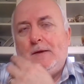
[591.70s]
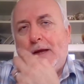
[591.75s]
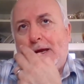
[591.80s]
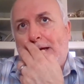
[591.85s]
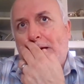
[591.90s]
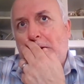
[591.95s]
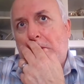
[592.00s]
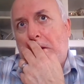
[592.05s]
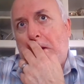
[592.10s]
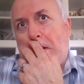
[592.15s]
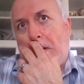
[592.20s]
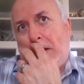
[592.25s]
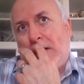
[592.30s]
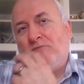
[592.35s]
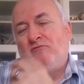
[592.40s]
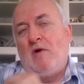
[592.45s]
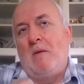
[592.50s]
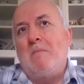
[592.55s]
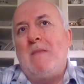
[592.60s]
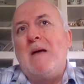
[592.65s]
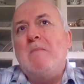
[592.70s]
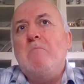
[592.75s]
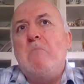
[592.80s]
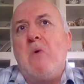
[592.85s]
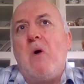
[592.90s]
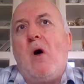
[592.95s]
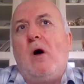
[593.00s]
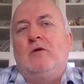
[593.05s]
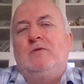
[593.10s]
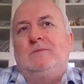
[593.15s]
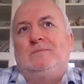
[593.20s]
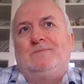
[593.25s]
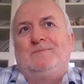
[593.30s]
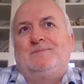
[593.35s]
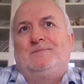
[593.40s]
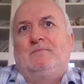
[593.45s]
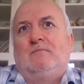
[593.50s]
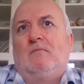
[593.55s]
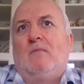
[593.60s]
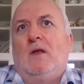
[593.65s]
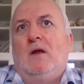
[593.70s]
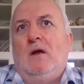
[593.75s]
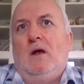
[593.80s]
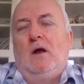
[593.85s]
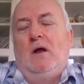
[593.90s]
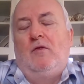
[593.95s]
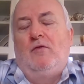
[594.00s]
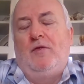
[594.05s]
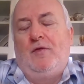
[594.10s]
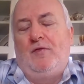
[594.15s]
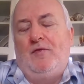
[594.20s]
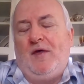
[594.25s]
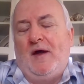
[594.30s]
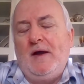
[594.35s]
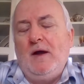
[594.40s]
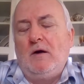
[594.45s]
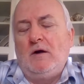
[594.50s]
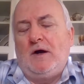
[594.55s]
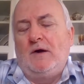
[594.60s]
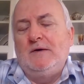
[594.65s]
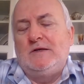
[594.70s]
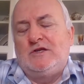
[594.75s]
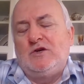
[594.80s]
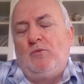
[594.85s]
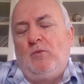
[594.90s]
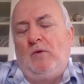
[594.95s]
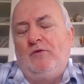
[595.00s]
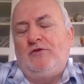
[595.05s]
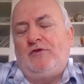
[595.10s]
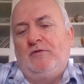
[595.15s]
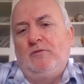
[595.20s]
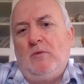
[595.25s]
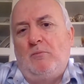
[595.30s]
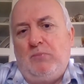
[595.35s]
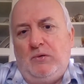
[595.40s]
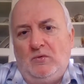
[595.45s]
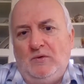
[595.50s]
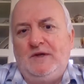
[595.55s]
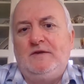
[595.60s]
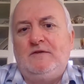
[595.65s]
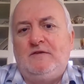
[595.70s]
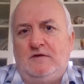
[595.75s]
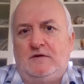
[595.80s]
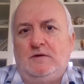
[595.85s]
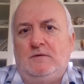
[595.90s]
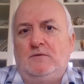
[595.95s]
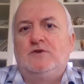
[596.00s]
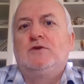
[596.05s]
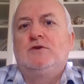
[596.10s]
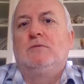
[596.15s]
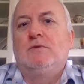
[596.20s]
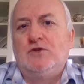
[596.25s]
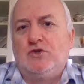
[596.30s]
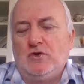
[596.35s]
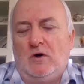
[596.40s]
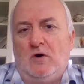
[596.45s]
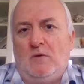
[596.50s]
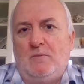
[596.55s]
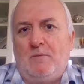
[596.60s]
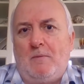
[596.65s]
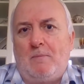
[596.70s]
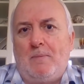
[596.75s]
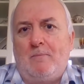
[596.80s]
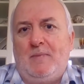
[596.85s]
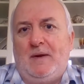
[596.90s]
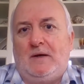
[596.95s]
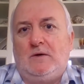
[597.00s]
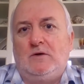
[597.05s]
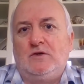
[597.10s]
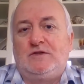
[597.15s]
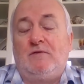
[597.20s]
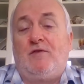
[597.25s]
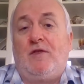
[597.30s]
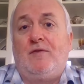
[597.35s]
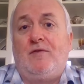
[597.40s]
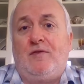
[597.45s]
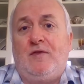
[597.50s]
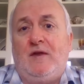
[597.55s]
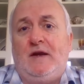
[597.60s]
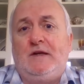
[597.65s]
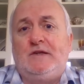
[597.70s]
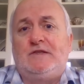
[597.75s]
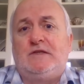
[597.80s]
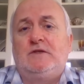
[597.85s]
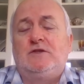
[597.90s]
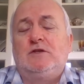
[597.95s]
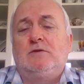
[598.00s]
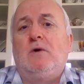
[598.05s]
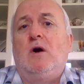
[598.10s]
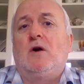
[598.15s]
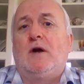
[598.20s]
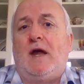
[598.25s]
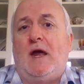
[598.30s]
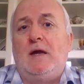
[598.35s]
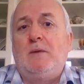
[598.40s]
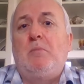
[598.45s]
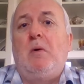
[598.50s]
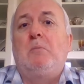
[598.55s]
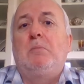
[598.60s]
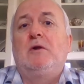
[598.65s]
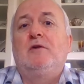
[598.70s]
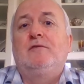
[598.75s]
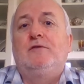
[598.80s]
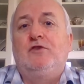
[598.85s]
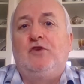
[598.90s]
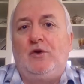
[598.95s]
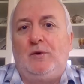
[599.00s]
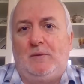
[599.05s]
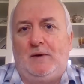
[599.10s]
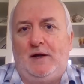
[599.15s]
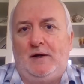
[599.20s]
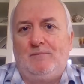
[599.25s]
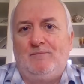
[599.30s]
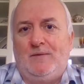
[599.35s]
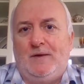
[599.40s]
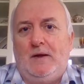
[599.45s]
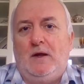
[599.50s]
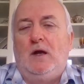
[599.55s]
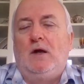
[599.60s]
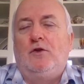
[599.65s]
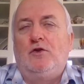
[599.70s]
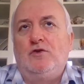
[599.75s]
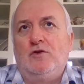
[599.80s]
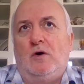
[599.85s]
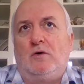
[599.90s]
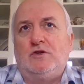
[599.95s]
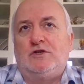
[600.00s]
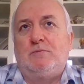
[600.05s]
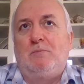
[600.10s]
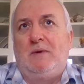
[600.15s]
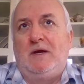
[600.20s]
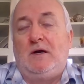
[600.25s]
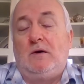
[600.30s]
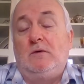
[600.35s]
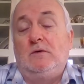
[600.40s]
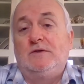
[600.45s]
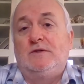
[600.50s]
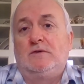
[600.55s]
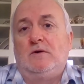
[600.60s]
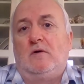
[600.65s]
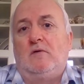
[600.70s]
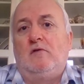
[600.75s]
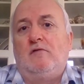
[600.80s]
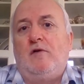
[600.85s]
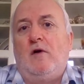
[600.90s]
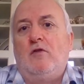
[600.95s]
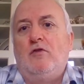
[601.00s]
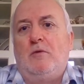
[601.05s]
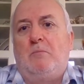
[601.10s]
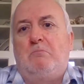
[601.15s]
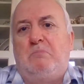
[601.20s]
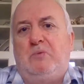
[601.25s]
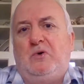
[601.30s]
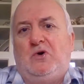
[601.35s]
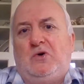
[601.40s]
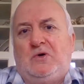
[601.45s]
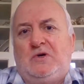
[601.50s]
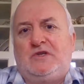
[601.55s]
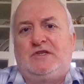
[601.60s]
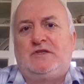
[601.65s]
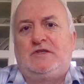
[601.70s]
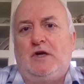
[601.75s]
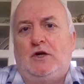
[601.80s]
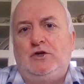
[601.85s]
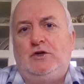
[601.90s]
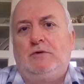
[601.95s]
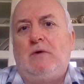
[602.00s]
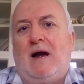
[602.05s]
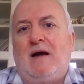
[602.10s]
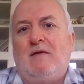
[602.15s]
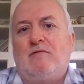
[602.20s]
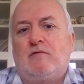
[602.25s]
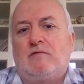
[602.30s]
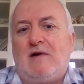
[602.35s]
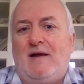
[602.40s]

Now, remember that they are going to want to appoint you to a job because of the things that you are capable of doing, not because of the books you have